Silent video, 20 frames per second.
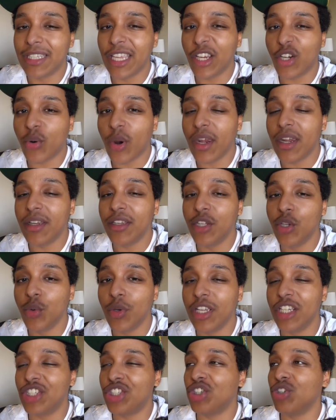they created new
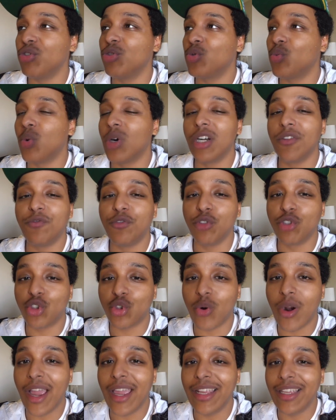issues where if you
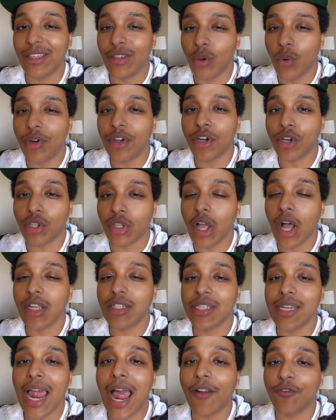try and go to your
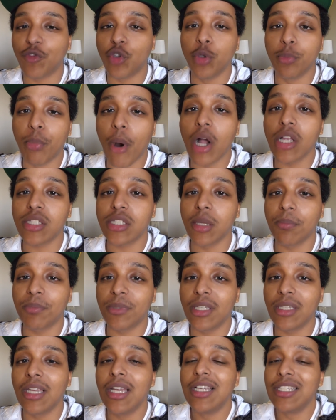closet after you bought
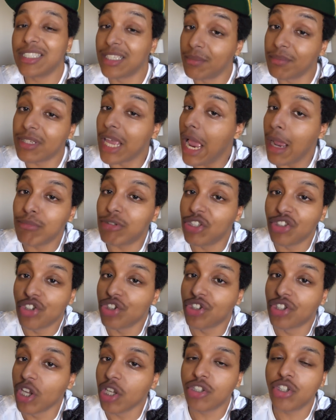something, sometimes it
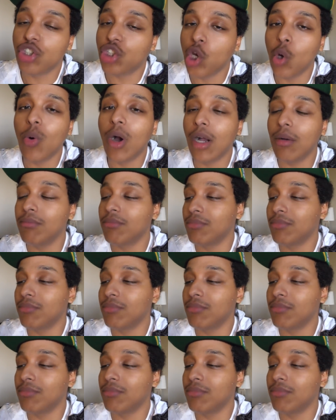just doesn't show up.